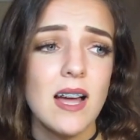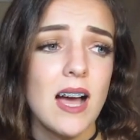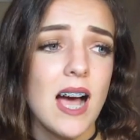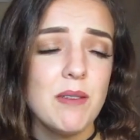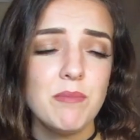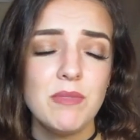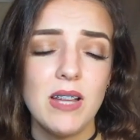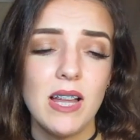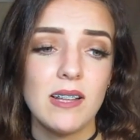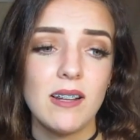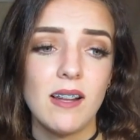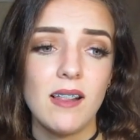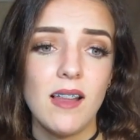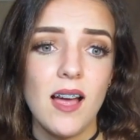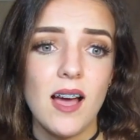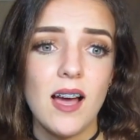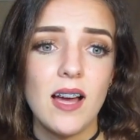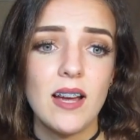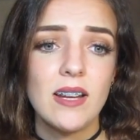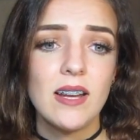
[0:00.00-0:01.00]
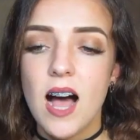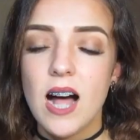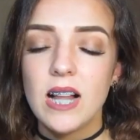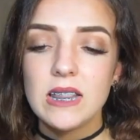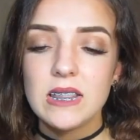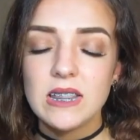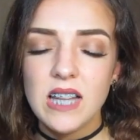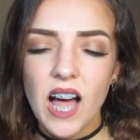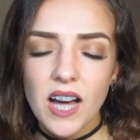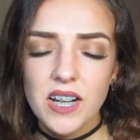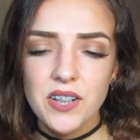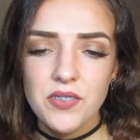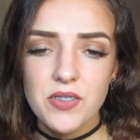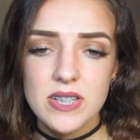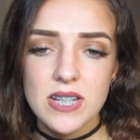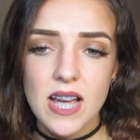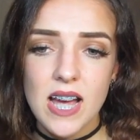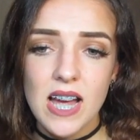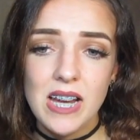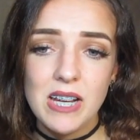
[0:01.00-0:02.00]
I'm not gonna lie. A lot of the
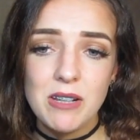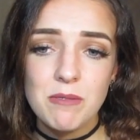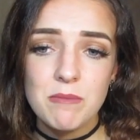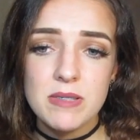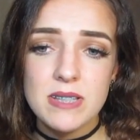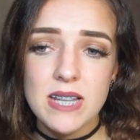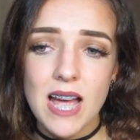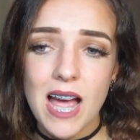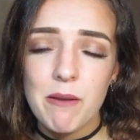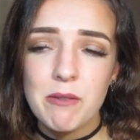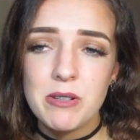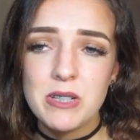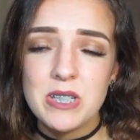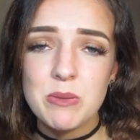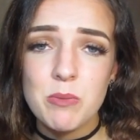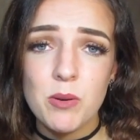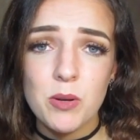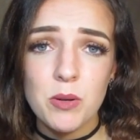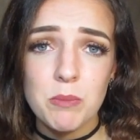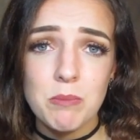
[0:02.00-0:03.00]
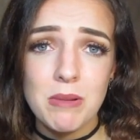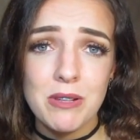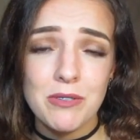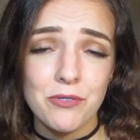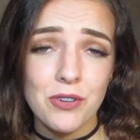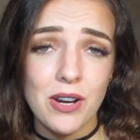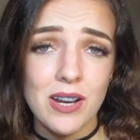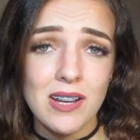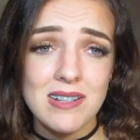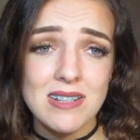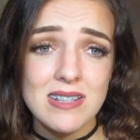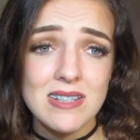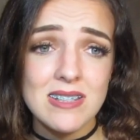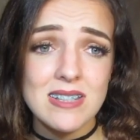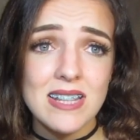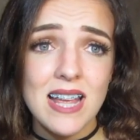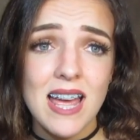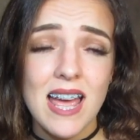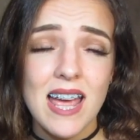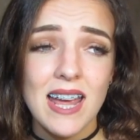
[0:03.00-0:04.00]
times I would smoke with my
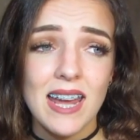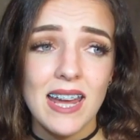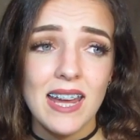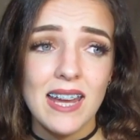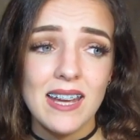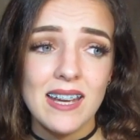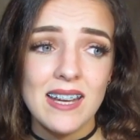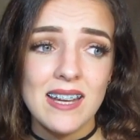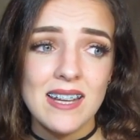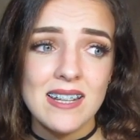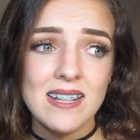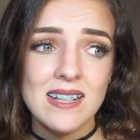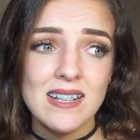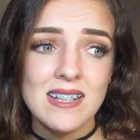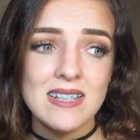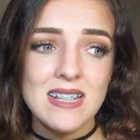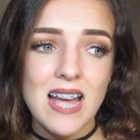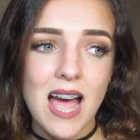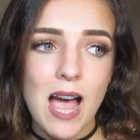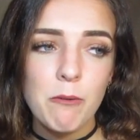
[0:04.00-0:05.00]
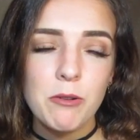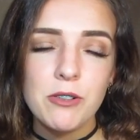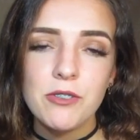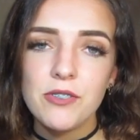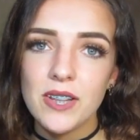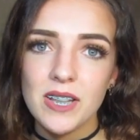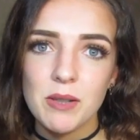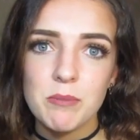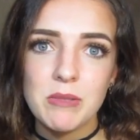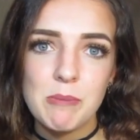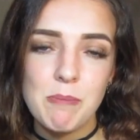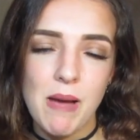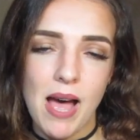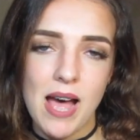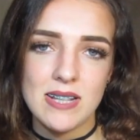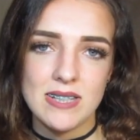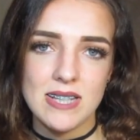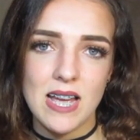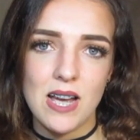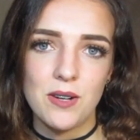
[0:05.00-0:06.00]
friends and I would feel like I'm gonna
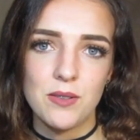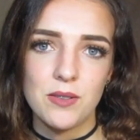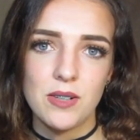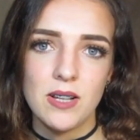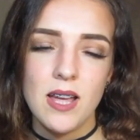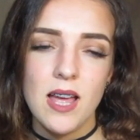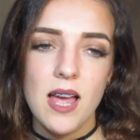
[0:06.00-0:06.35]
pass out.